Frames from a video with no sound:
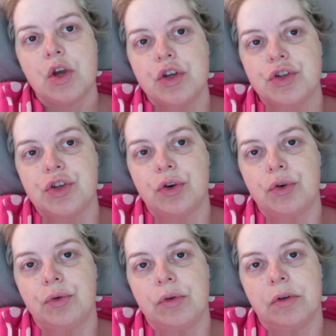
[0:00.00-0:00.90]

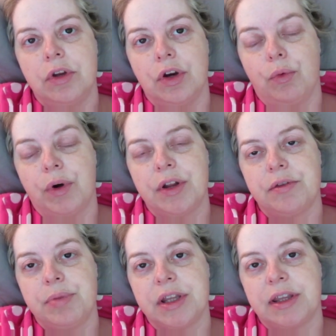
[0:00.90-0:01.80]
So, one of
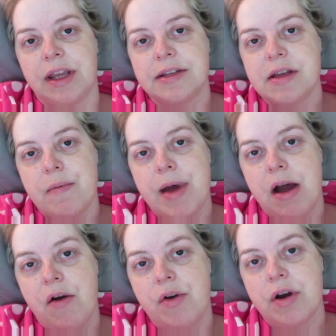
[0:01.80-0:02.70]
the big things
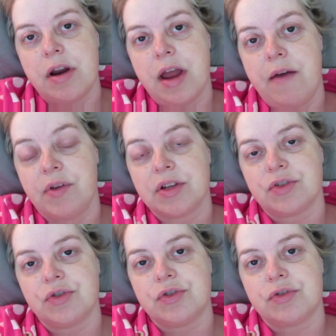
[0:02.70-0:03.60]
about having
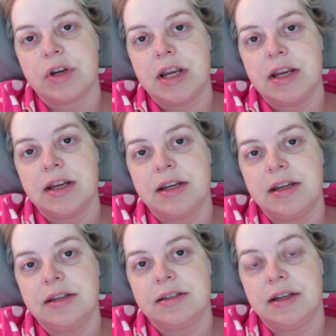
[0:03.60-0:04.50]
surgery
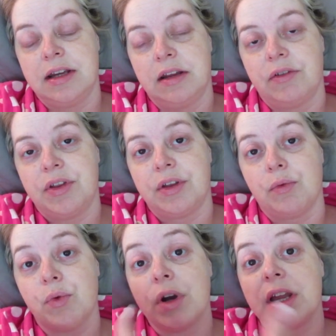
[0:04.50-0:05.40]
is getting
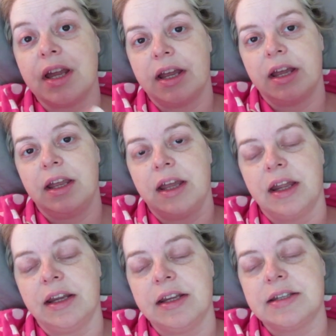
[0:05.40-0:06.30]
everything working
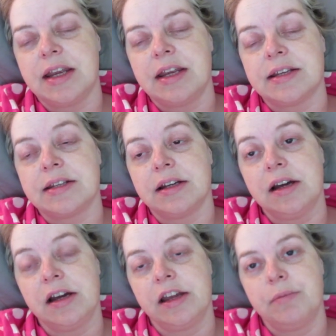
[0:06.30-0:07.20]
again. It takes
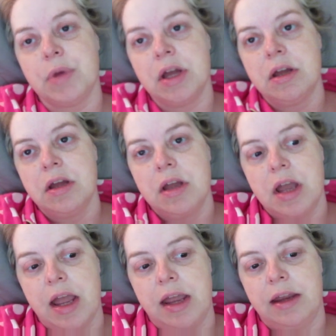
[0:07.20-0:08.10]
time,
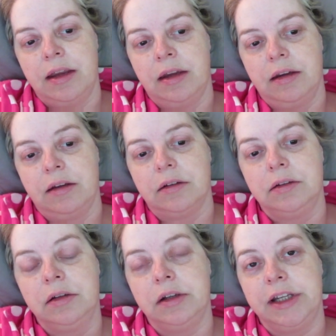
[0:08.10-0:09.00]
and
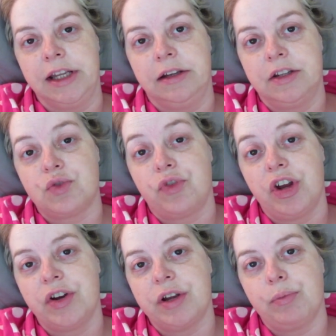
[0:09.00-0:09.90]
it's
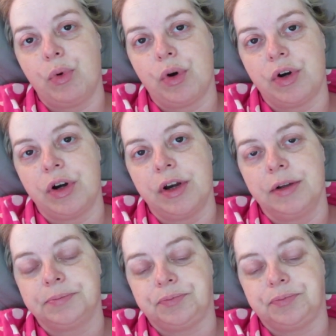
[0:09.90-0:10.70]
very important